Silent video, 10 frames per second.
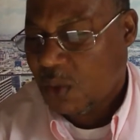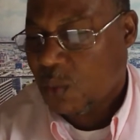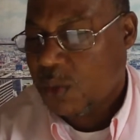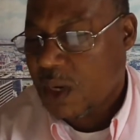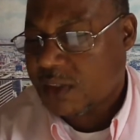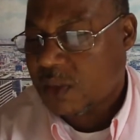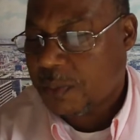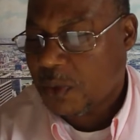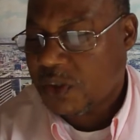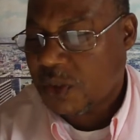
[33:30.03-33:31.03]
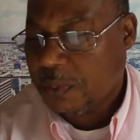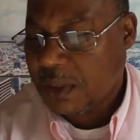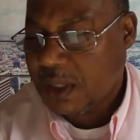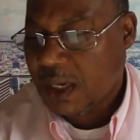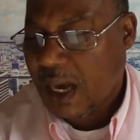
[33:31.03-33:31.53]
We are supposed to
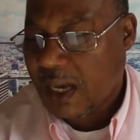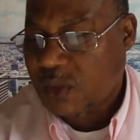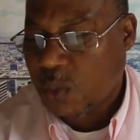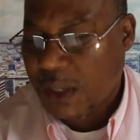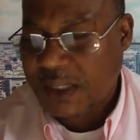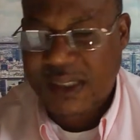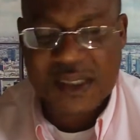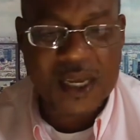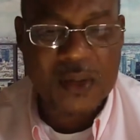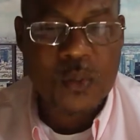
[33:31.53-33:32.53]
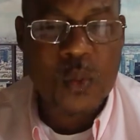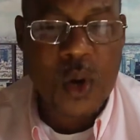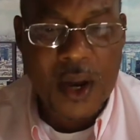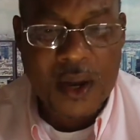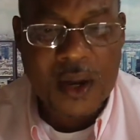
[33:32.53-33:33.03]
be, as one he said,
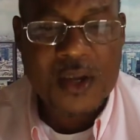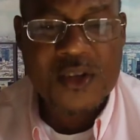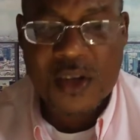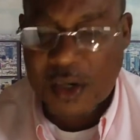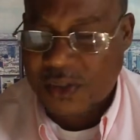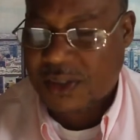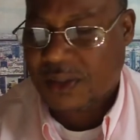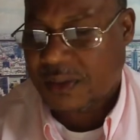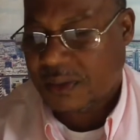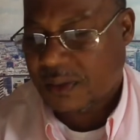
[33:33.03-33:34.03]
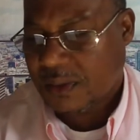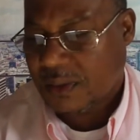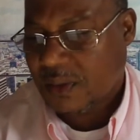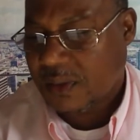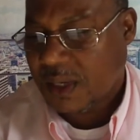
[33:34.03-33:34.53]
one church.
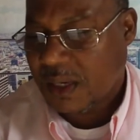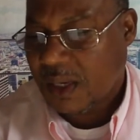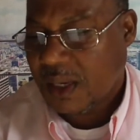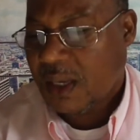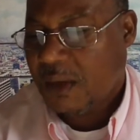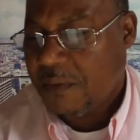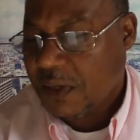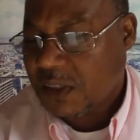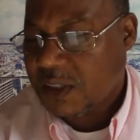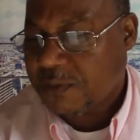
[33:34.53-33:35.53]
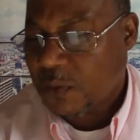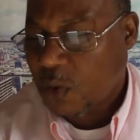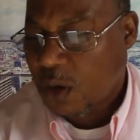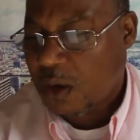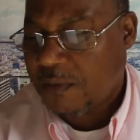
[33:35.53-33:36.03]
Okay, Ephesians
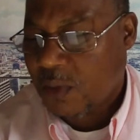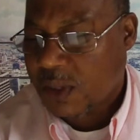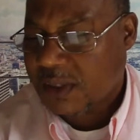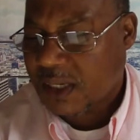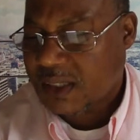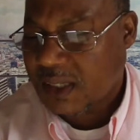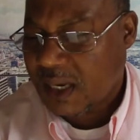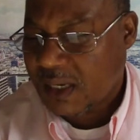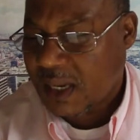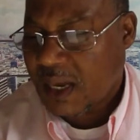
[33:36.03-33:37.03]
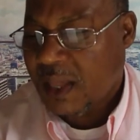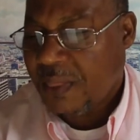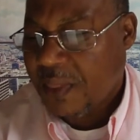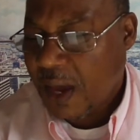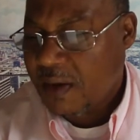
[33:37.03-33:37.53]
four four to six said,
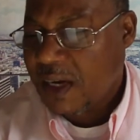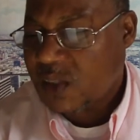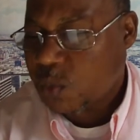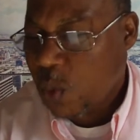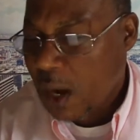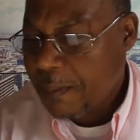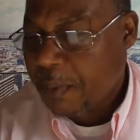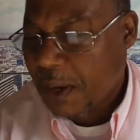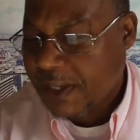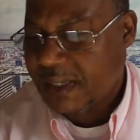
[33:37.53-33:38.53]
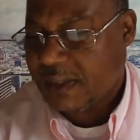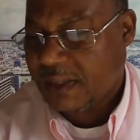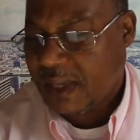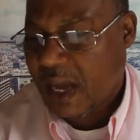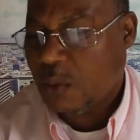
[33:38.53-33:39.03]
there is one body
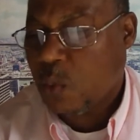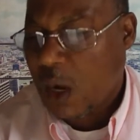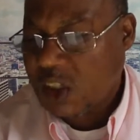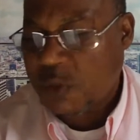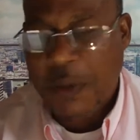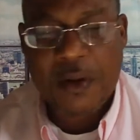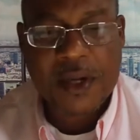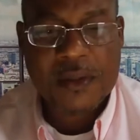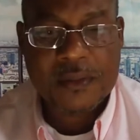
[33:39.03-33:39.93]
and one spirit,